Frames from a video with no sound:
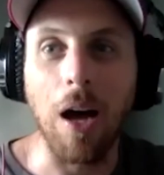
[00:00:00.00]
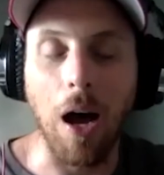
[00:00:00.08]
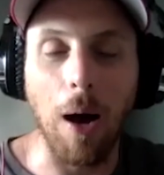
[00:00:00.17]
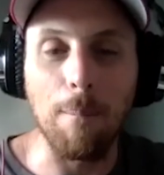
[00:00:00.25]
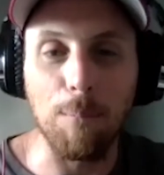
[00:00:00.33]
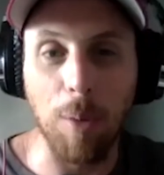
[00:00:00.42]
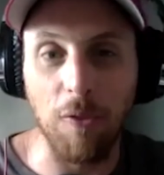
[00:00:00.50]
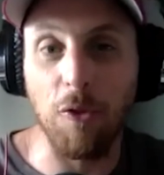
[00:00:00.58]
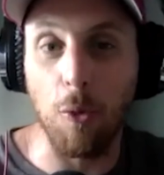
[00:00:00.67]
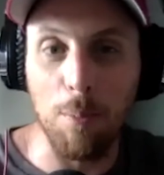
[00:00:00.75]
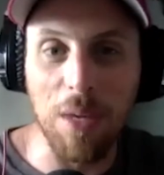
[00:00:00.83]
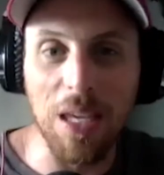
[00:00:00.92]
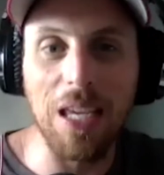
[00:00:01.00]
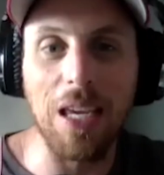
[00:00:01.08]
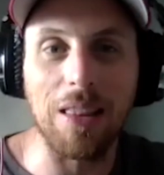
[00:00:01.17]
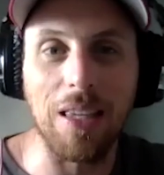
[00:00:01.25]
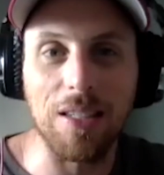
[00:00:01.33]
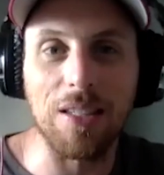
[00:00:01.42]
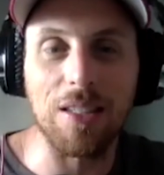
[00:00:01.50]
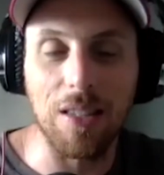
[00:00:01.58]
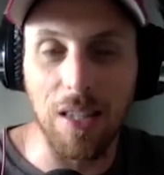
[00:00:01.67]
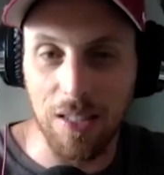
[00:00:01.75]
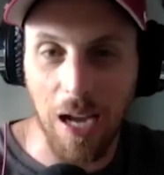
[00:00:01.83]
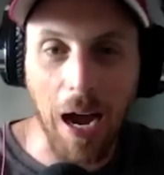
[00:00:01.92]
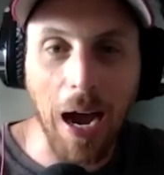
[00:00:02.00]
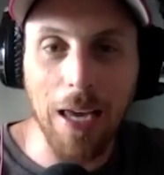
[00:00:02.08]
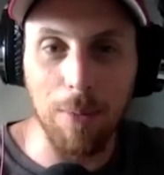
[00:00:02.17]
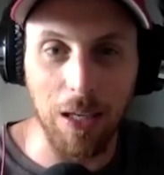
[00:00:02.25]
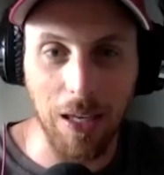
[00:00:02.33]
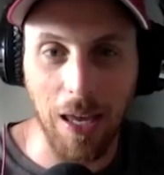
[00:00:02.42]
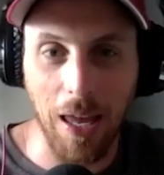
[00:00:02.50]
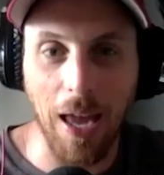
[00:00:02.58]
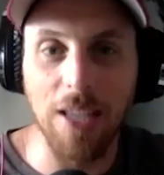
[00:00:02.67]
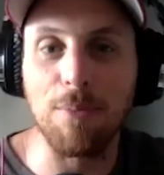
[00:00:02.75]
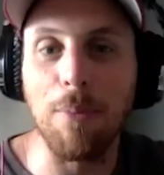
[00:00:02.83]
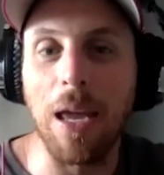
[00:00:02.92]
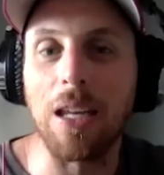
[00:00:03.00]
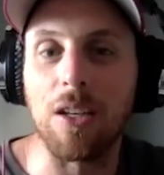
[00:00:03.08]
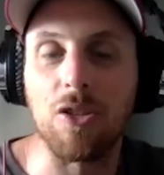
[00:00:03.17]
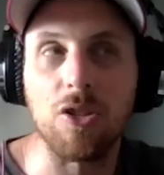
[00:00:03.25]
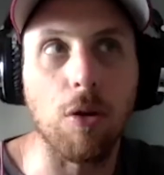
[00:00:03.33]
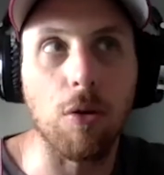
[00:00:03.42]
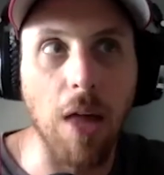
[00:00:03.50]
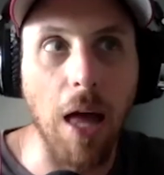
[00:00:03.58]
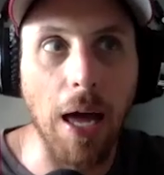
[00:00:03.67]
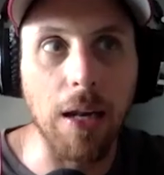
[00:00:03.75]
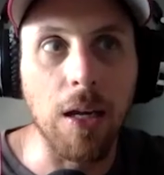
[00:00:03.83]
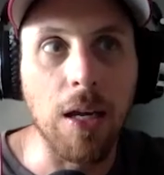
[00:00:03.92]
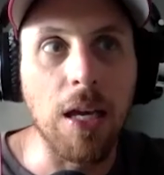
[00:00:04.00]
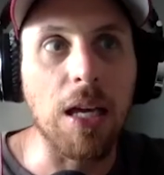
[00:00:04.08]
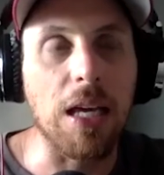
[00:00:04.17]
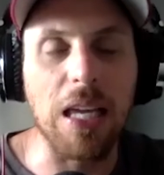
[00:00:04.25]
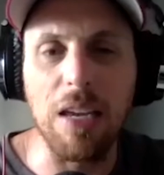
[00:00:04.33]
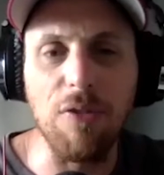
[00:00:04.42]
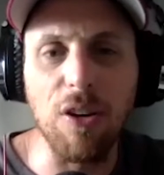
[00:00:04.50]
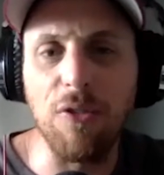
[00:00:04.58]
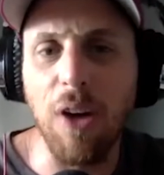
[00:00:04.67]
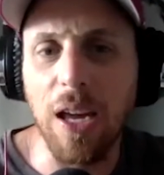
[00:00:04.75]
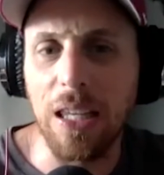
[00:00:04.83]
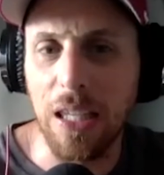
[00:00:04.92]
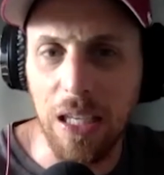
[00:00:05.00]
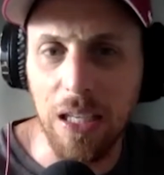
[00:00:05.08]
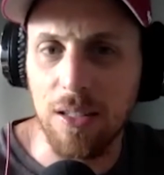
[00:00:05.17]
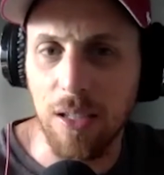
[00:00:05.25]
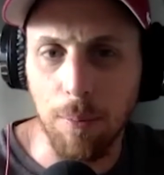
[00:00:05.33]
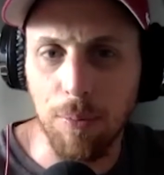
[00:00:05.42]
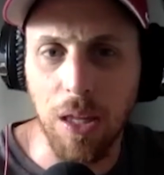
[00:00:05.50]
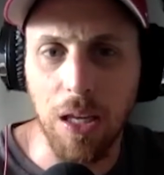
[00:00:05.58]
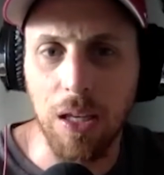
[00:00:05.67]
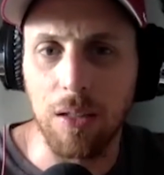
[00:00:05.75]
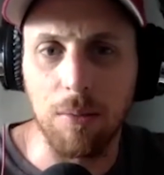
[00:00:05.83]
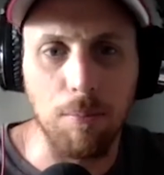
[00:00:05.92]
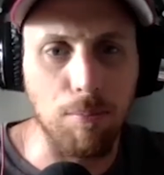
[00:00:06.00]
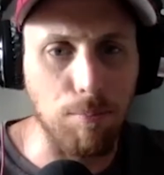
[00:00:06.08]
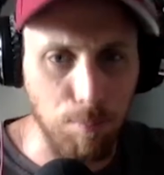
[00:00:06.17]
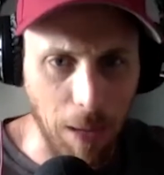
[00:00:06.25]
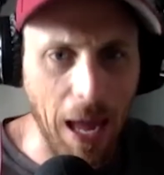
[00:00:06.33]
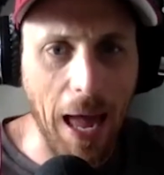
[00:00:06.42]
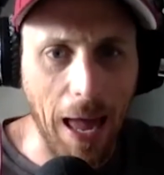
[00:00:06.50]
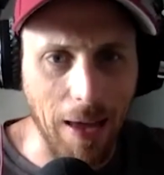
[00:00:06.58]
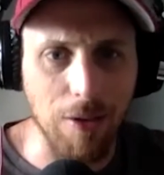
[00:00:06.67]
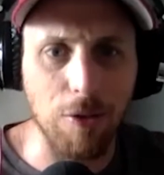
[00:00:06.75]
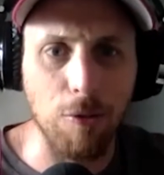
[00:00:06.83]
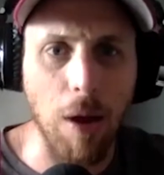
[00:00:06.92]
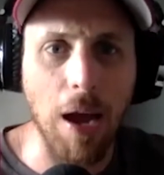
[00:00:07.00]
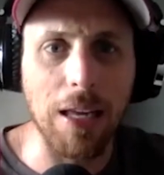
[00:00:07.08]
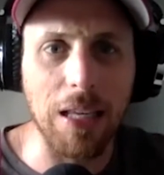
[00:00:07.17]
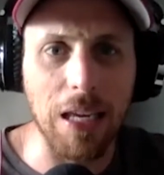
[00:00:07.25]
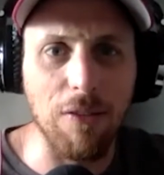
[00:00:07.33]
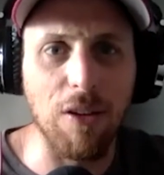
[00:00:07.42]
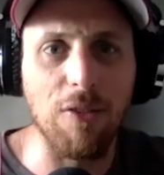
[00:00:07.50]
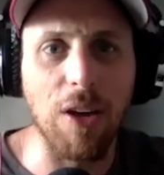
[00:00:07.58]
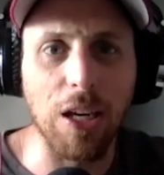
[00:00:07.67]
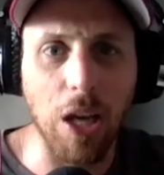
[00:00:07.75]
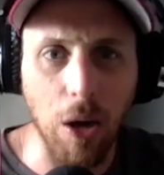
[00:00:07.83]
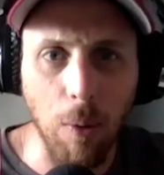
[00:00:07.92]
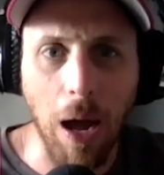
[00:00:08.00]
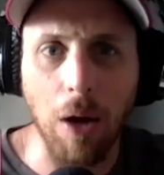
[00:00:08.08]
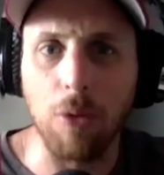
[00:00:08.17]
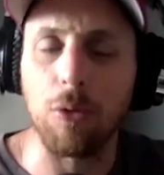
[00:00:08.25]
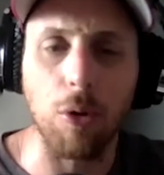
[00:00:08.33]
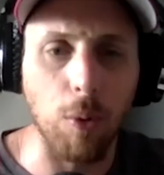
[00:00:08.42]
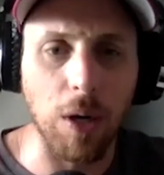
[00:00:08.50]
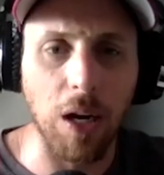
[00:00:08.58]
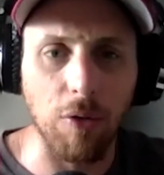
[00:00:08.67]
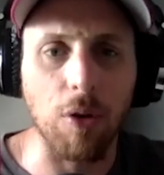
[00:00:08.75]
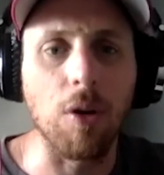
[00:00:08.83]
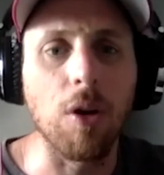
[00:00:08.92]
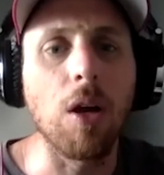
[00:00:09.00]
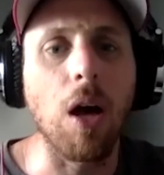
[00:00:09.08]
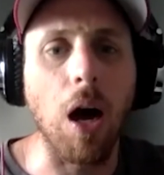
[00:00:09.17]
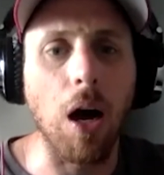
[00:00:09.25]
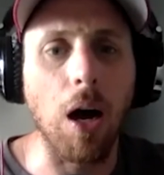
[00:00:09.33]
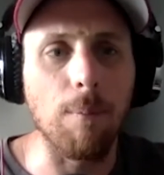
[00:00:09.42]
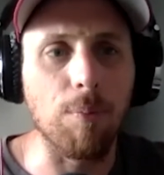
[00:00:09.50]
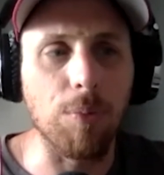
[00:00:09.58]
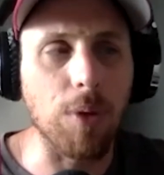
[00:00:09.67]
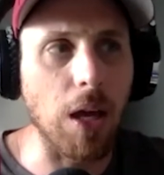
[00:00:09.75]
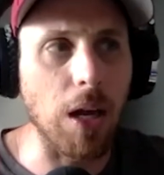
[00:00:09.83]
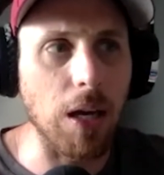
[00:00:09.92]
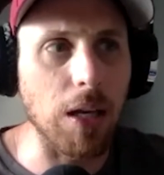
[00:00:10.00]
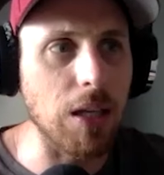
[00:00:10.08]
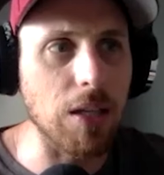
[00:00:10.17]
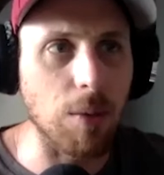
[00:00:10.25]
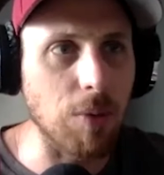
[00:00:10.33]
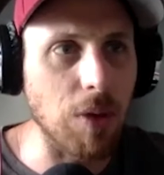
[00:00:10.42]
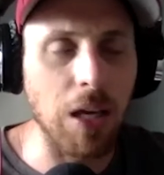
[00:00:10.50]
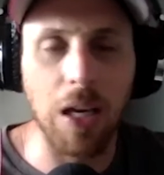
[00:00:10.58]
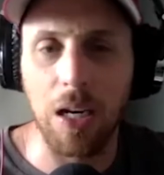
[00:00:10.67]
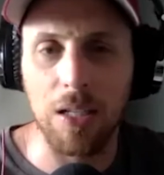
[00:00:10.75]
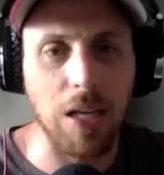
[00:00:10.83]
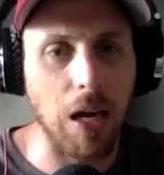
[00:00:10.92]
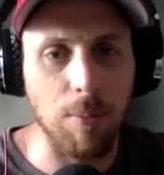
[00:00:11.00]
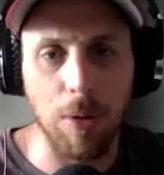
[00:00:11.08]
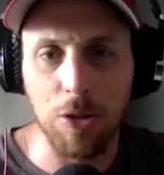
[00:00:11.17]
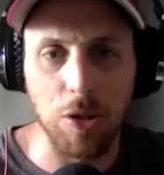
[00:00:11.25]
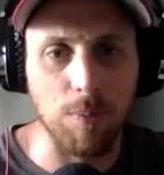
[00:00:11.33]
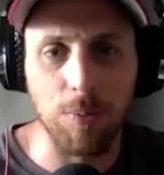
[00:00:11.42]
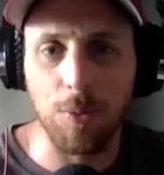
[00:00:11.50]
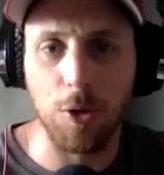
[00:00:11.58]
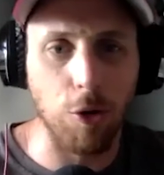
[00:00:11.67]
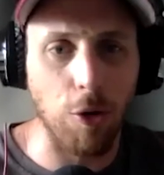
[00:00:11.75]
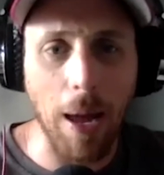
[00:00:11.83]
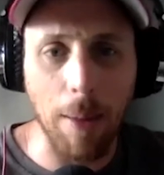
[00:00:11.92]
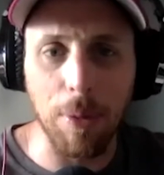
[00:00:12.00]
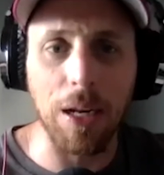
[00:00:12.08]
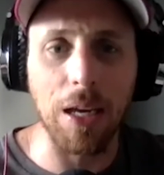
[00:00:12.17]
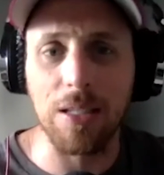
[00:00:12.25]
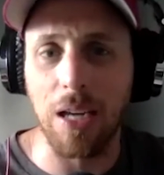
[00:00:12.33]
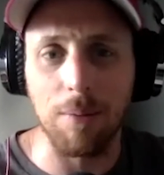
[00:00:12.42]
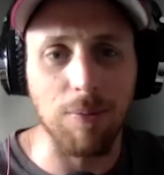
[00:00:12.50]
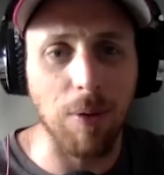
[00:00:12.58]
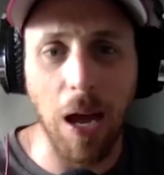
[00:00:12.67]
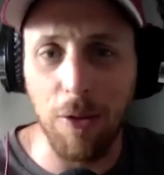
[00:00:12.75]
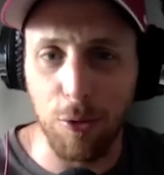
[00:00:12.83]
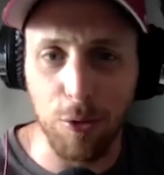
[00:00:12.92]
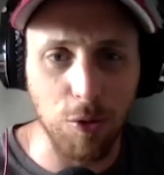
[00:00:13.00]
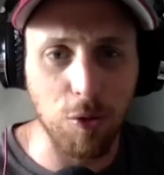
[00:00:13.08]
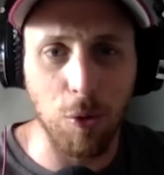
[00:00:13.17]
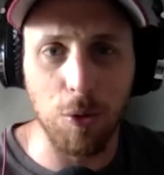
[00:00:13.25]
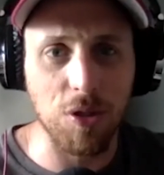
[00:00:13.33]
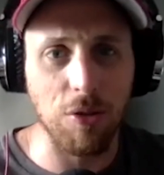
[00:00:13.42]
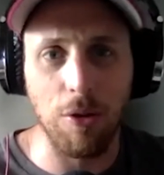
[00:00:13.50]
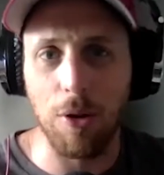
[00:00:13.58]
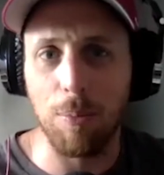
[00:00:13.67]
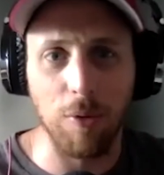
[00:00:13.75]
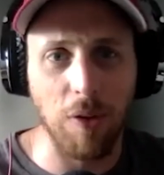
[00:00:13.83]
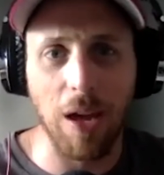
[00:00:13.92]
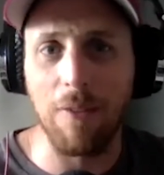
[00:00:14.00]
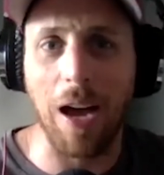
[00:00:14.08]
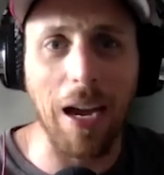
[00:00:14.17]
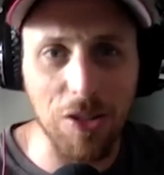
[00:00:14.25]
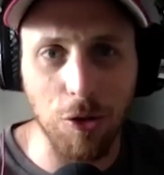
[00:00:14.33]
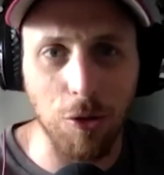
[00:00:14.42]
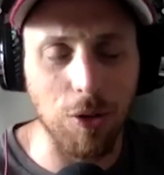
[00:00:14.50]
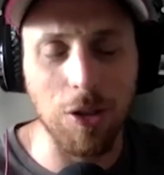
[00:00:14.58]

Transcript: But for me, the timing has made it so that even if I eat something bad, right? Even if I go out or whatever, and I eat something and it's got a bunch of crap in it, it's got high fructose corn syrup, or if I have an ice